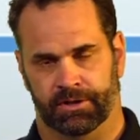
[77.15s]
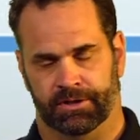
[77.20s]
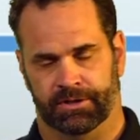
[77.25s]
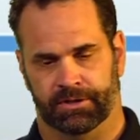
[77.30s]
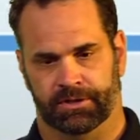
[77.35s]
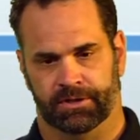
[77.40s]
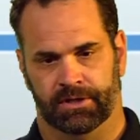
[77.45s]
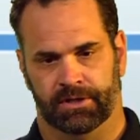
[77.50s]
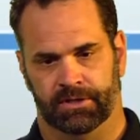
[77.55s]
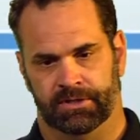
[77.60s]

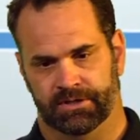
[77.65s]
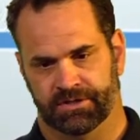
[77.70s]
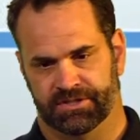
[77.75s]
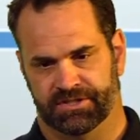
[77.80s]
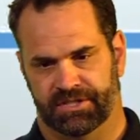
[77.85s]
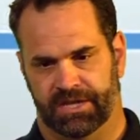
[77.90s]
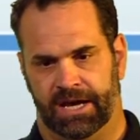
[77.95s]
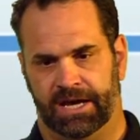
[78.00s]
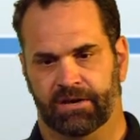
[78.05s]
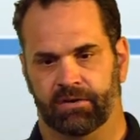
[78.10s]
and it's
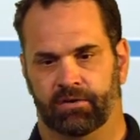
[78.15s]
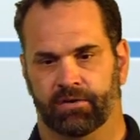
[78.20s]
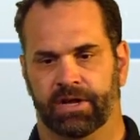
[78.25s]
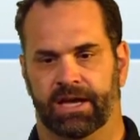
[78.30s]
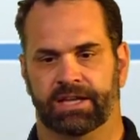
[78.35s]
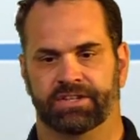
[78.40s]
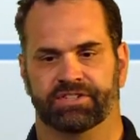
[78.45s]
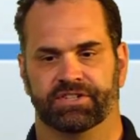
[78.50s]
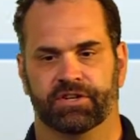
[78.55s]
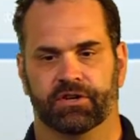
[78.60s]
titled,
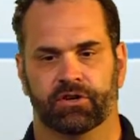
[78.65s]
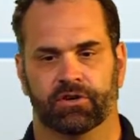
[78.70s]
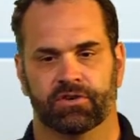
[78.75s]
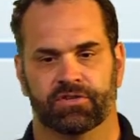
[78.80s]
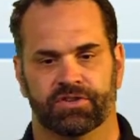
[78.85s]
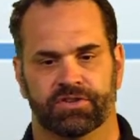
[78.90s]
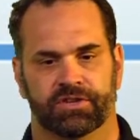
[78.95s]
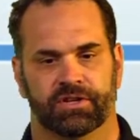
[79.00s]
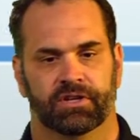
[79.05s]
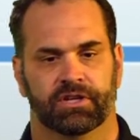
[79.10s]
"Has the
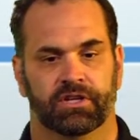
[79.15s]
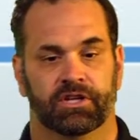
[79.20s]
Earth's